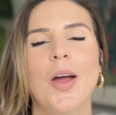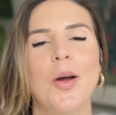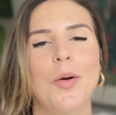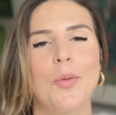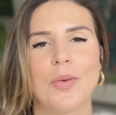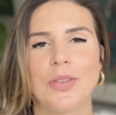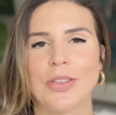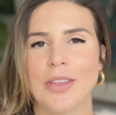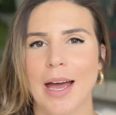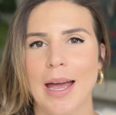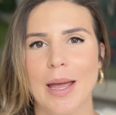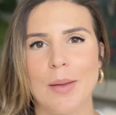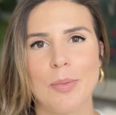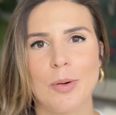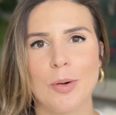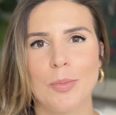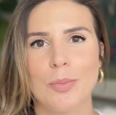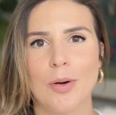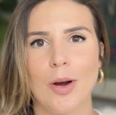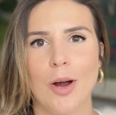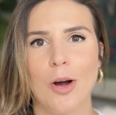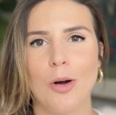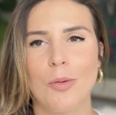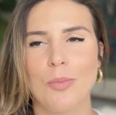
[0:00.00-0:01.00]
with the Hyper
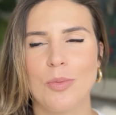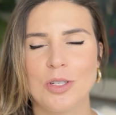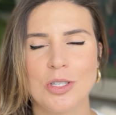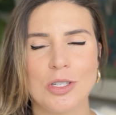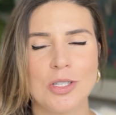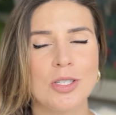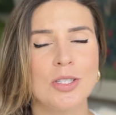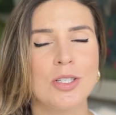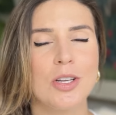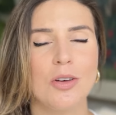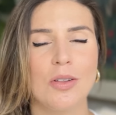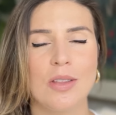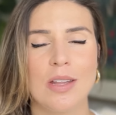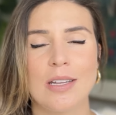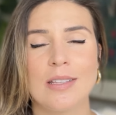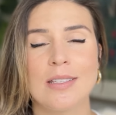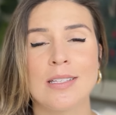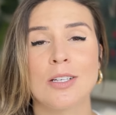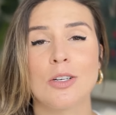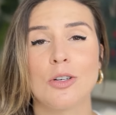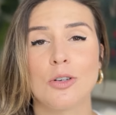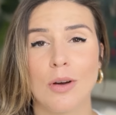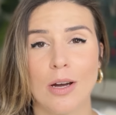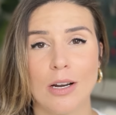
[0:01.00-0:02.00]
Pro, but just know that it's
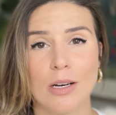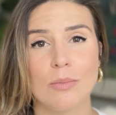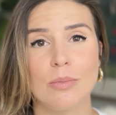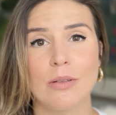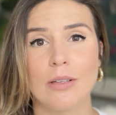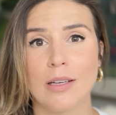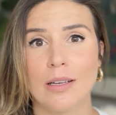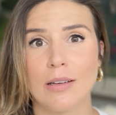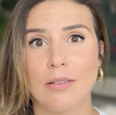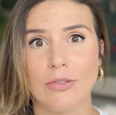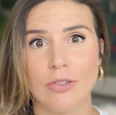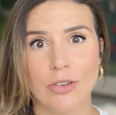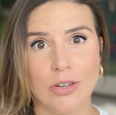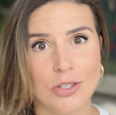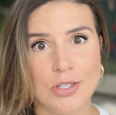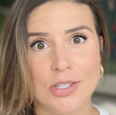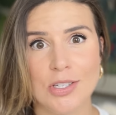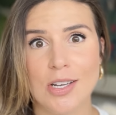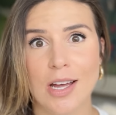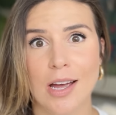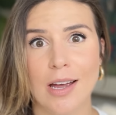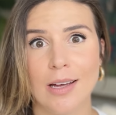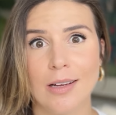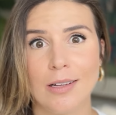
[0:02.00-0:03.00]
incredibly
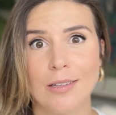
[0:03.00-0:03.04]
versatile.